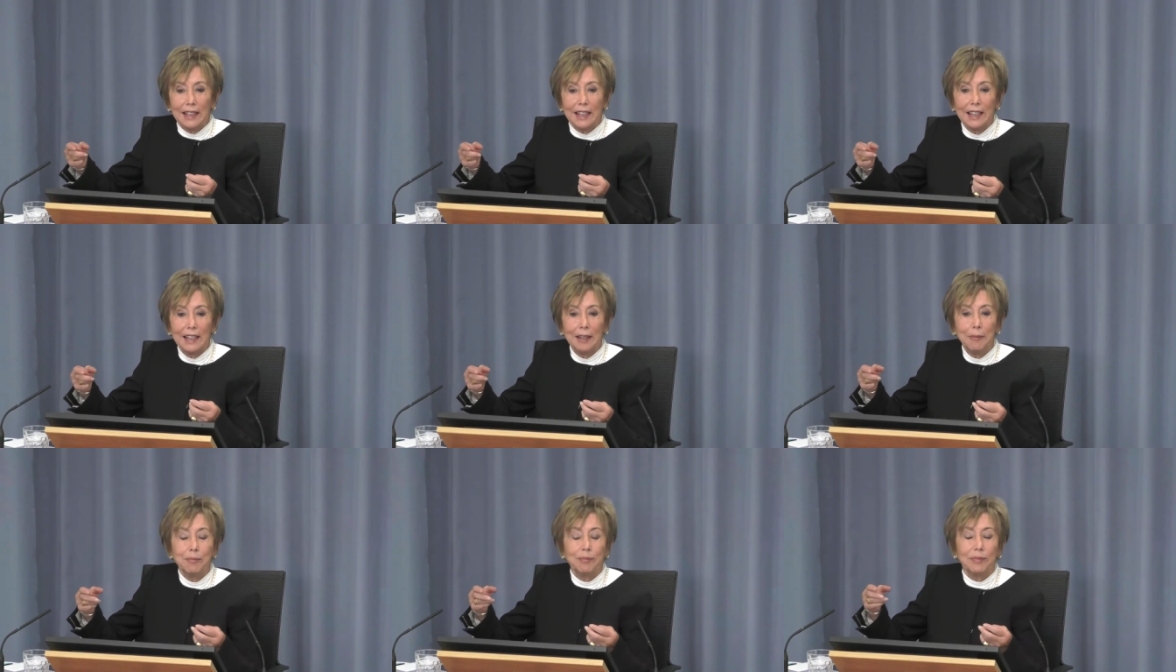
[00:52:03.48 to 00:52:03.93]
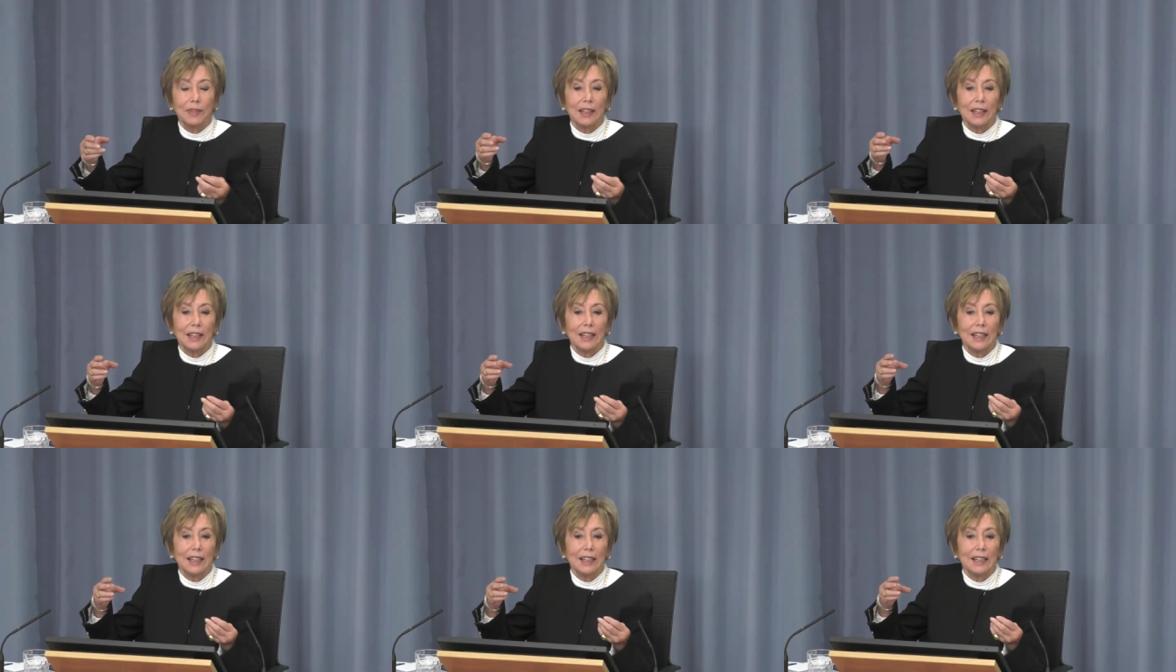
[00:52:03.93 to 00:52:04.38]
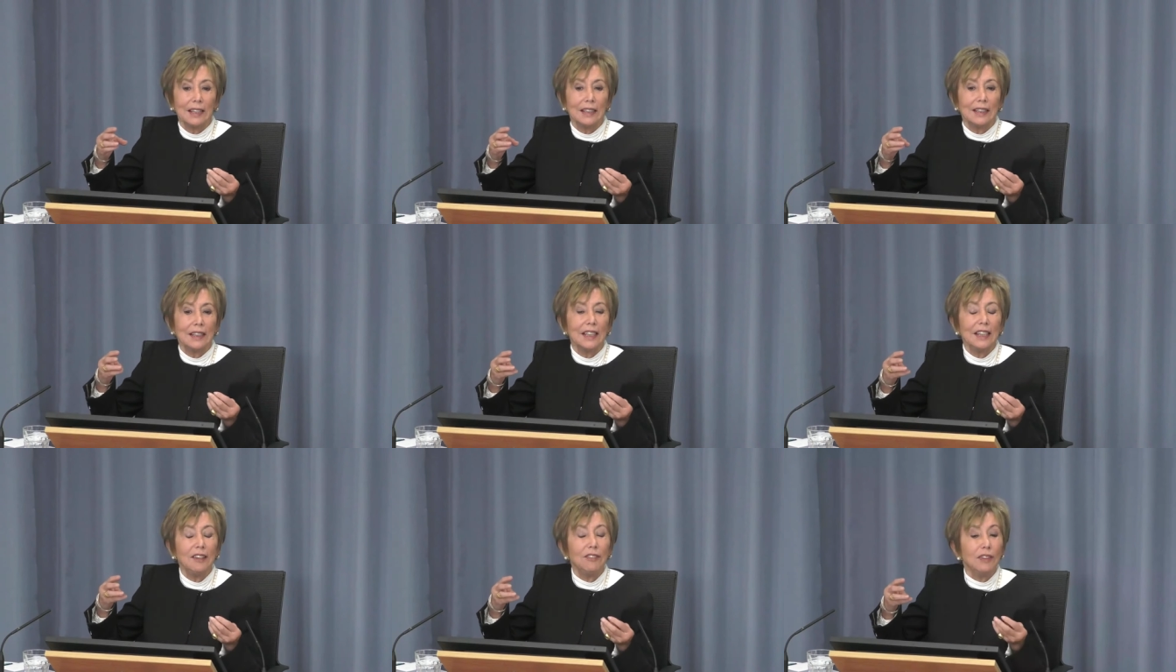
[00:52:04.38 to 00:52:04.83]
um,
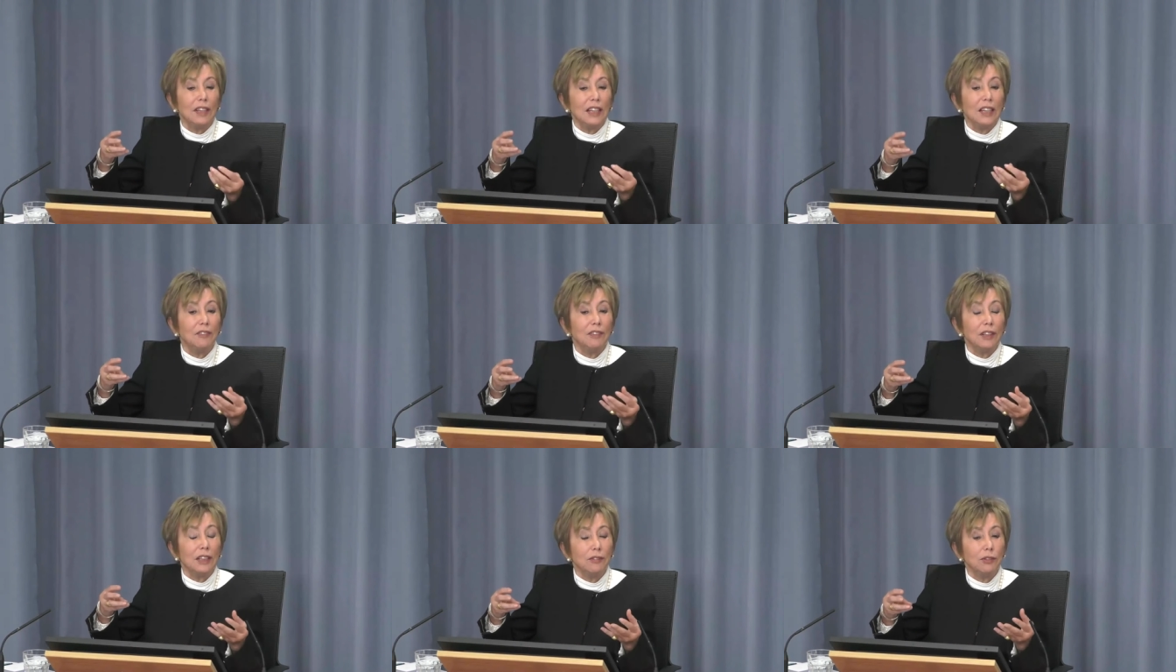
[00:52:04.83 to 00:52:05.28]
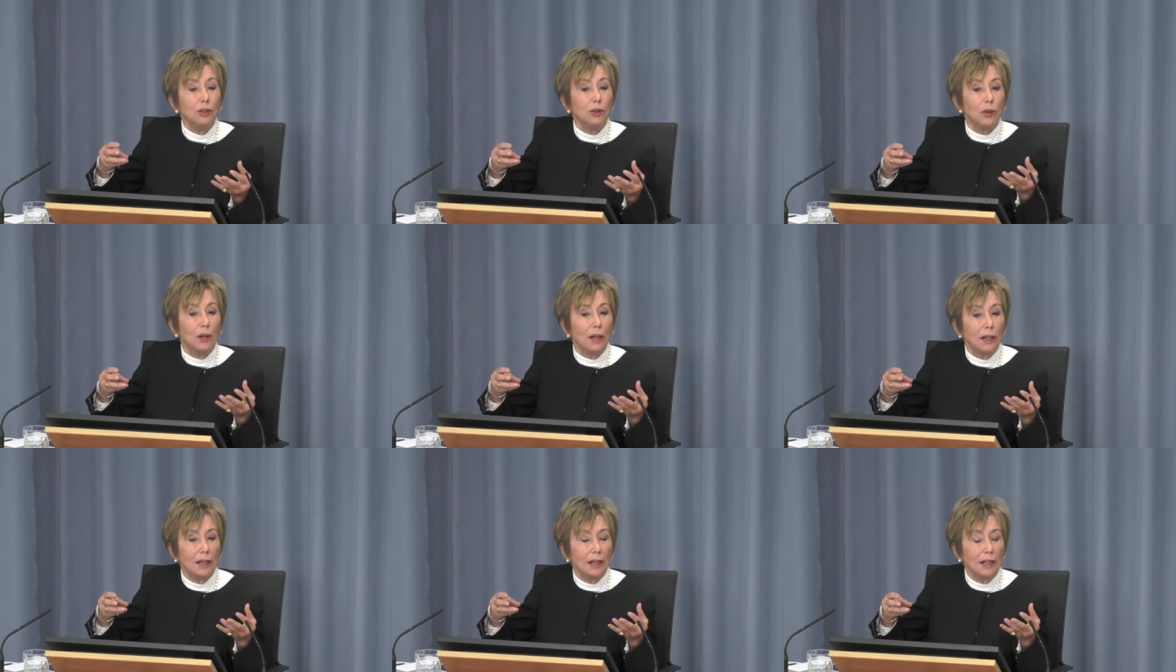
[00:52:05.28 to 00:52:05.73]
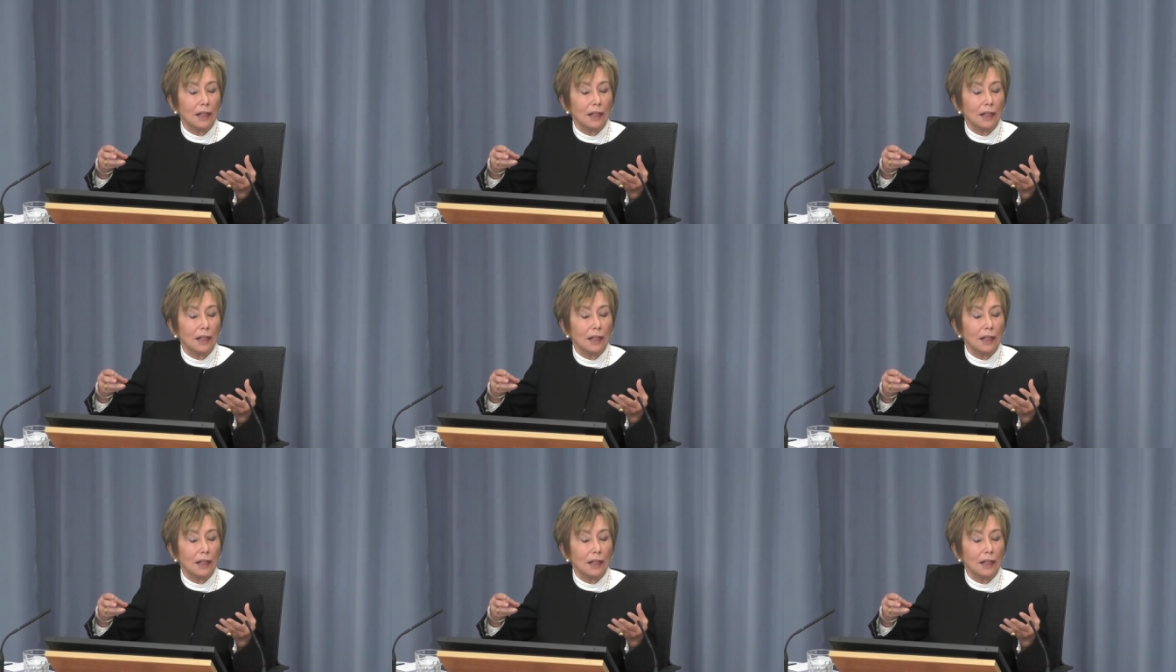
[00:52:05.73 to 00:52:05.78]
if, even if you